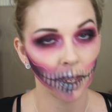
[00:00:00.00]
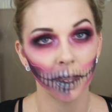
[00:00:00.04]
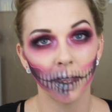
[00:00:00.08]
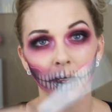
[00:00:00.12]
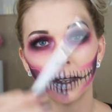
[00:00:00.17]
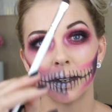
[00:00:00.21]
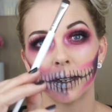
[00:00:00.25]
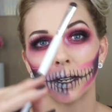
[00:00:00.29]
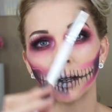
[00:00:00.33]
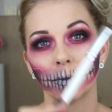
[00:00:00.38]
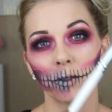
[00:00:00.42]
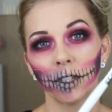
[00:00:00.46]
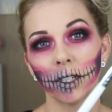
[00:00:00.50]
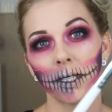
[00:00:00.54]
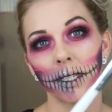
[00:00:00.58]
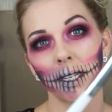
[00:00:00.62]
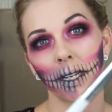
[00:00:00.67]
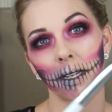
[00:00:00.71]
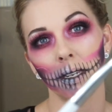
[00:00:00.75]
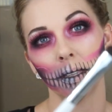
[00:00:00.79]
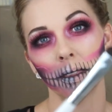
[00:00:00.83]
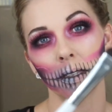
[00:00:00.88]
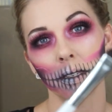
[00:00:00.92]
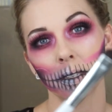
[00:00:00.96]
Now I'm just
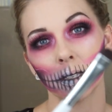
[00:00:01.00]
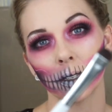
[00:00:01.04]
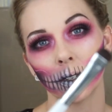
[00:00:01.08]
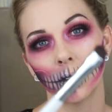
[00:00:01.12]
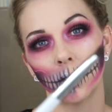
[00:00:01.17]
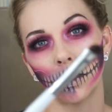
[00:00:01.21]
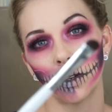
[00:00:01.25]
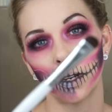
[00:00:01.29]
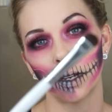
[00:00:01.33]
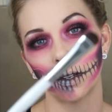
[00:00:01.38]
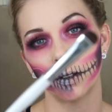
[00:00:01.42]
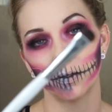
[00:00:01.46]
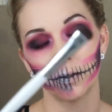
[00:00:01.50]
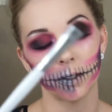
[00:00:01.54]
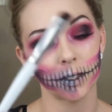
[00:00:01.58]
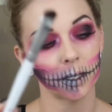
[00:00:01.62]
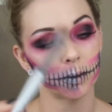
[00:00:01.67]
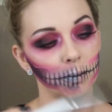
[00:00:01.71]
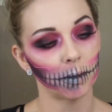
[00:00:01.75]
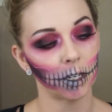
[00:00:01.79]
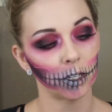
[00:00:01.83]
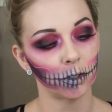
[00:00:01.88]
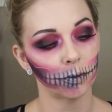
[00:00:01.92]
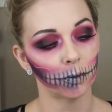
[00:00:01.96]
taking this little e.l.f.
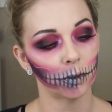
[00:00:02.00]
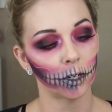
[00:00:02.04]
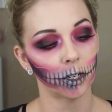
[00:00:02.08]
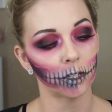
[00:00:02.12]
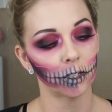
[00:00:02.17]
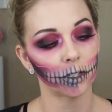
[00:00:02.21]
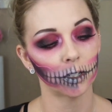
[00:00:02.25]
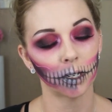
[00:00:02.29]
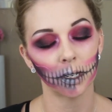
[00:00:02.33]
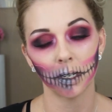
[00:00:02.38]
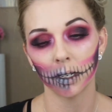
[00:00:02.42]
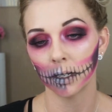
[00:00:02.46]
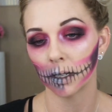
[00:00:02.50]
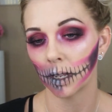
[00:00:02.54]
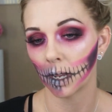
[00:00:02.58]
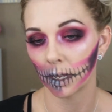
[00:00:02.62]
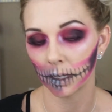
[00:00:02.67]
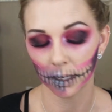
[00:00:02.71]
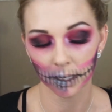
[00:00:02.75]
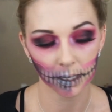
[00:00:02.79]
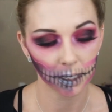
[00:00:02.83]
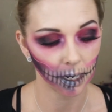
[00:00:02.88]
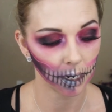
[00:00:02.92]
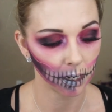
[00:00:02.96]
smudge brush in that
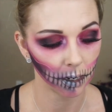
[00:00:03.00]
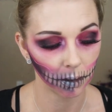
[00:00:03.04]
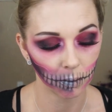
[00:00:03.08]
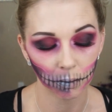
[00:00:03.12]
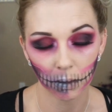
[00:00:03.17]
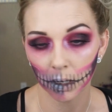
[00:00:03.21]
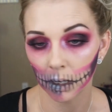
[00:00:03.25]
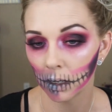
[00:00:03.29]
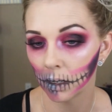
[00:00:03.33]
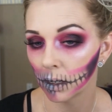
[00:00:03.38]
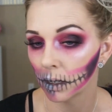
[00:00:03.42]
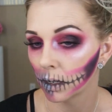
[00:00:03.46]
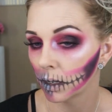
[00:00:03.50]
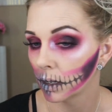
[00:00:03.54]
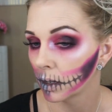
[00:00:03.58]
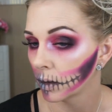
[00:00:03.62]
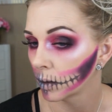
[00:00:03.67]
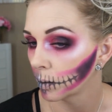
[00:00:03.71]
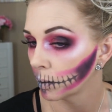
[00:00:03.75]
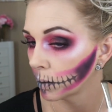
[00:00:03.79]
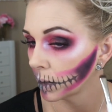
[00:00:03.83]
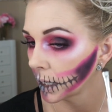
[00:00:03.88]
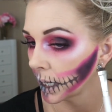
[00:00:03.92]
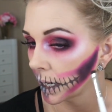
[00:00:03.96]
same
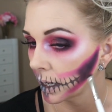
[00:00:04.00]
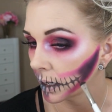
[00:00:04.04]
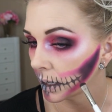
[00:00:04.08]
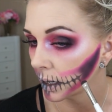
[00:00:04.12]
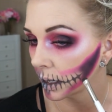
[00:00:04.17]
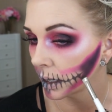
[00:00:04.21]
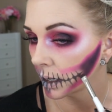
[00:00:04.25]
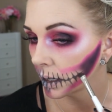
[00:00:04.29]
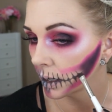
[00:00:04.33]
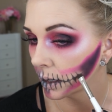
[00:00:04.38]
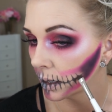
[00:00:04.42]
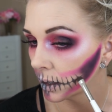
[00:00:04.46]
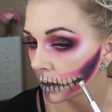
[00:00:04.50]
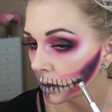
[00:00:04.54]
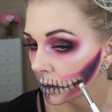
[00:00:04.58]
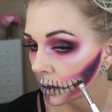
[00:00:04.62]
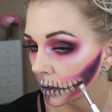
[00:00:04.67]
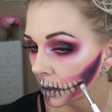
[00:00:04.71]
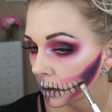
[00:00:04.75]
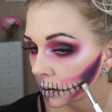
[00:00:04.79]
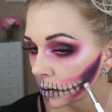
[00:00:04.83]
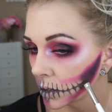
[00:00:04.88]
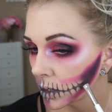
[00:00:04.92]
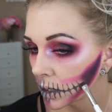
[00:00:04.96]
black eyeliner, and
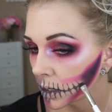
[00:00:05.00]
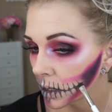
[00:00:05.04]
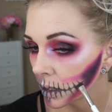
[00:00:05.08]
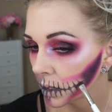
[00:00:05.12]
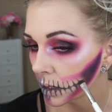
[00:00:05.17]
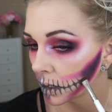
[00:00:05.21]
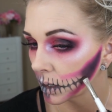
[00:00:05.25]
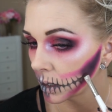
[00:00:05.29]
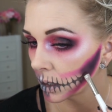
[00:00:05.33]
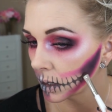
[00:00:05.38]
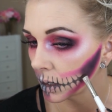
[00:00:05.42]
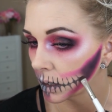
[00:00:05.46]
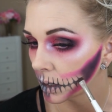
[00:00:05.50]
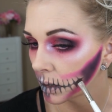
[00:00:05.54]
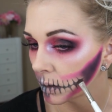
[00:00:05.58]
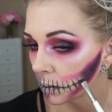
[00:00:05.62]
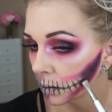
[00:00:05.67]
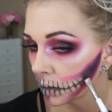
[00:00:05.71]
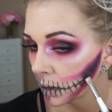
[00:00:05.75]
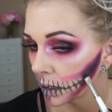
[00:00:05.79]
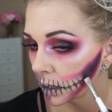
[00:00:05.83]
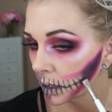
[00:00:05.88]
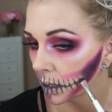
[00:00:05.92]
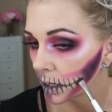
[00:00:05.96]
I'm just going to kind of
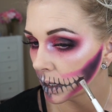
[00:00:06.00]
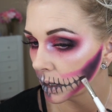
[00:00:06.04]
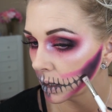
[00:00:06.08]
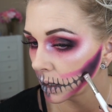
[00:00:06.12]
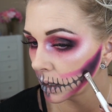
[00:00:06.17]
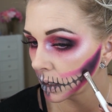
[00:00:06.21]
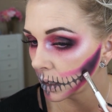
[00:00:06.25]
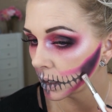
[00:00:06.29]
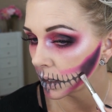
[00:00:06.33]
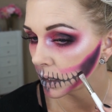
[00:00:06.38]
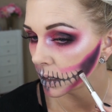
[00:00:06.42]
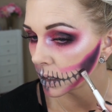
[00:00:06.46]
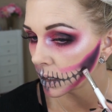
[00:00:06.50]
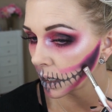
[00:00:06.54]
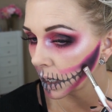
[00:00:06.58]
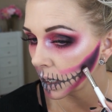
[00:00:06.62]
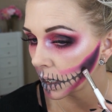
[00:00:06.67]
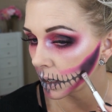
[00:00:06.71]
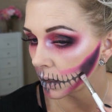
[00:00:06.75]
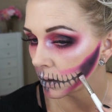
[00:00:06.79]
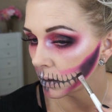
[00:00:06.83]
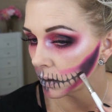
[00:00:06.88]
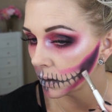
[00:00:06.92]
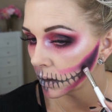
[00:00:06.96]
blend this
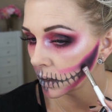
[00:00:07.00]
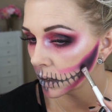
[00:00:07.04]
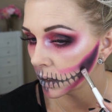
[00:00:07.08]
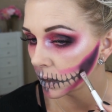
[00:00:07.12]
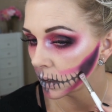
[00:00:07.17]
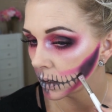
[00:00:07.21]
out.